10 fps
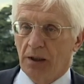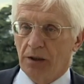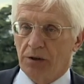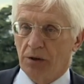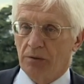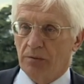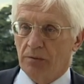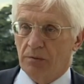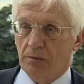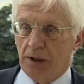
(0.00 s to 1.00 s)
has
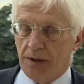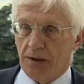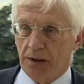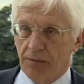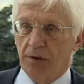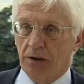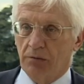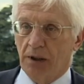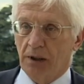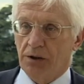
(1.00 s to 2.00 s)
shown really significant
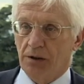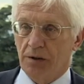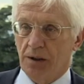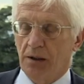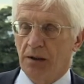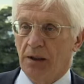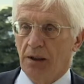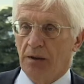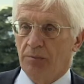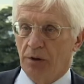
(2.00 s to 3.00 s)
reductions in
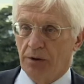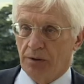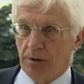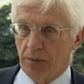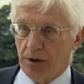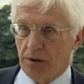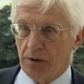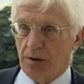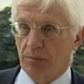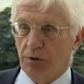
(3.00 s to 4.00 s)
pollutant
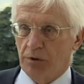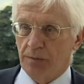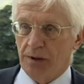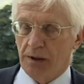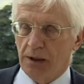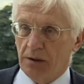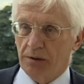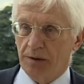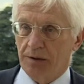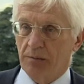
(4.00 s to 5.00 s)
emissions, improvements in
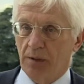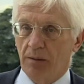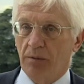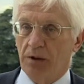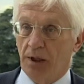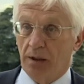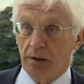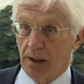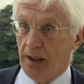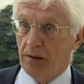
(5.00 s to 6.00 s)
ecosystem damage,
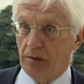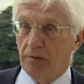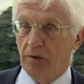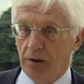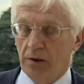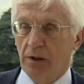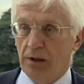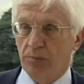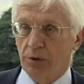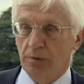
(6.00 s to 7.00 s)
and very
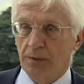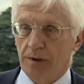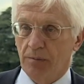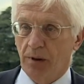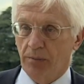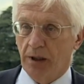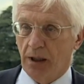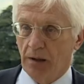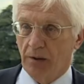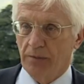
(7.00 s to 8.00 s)
great improvements in public
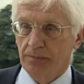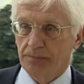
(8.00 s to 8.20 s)
health.